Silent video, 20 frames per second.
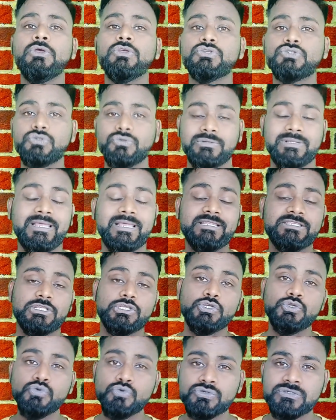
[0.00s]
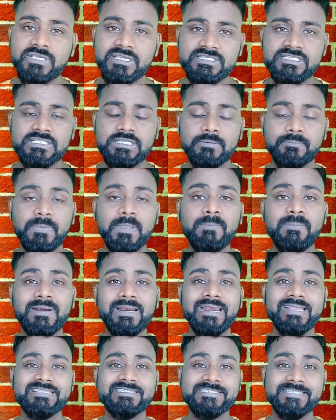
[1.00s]
so there is a use case and
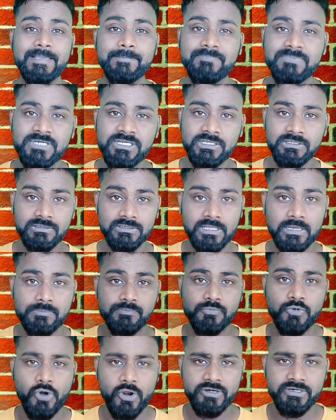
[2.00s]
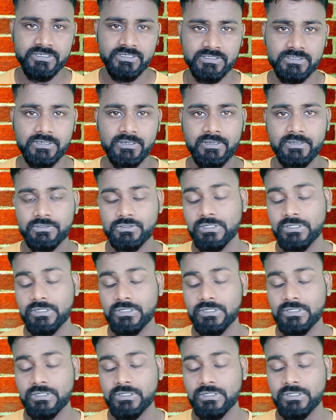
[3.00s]
people are accepting that product